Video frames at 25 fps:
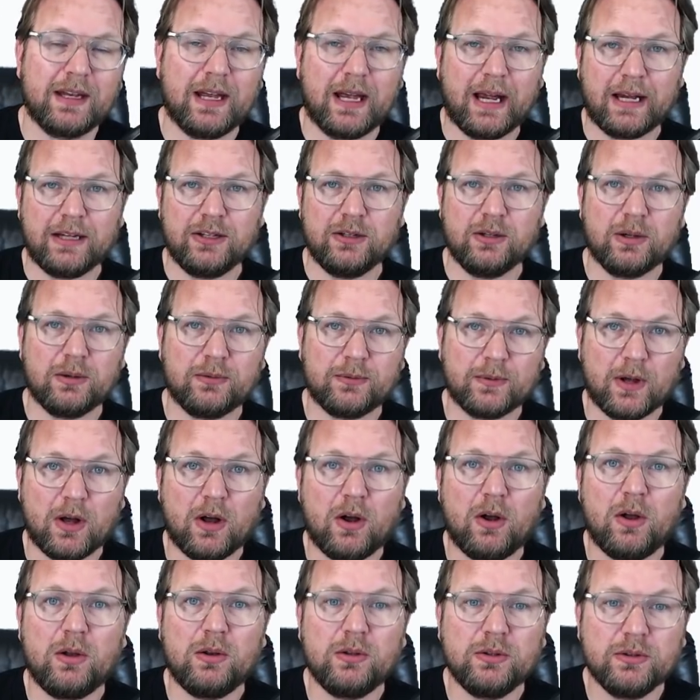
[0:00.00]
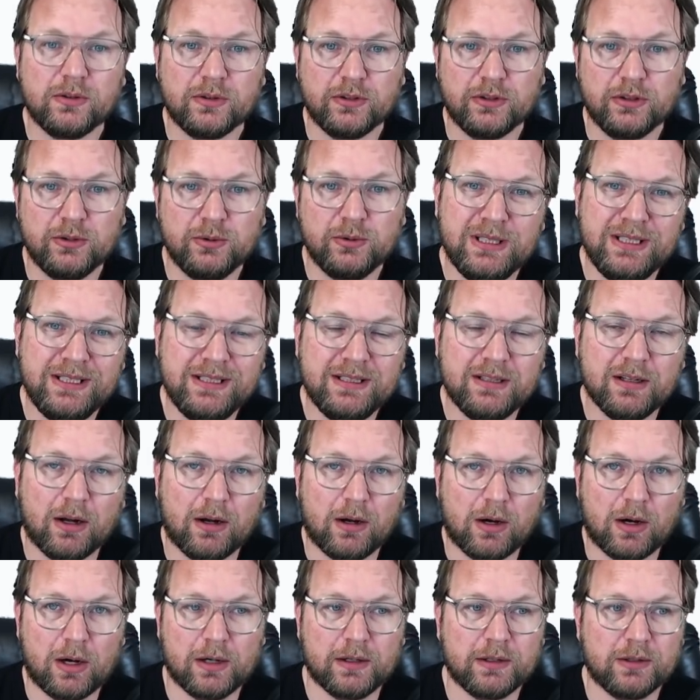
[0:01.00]
and you have all unique
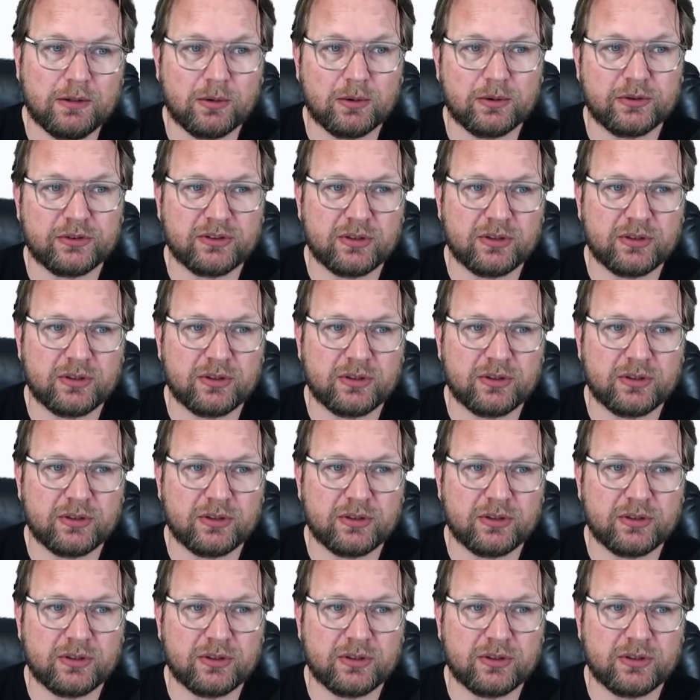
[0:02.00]
articles.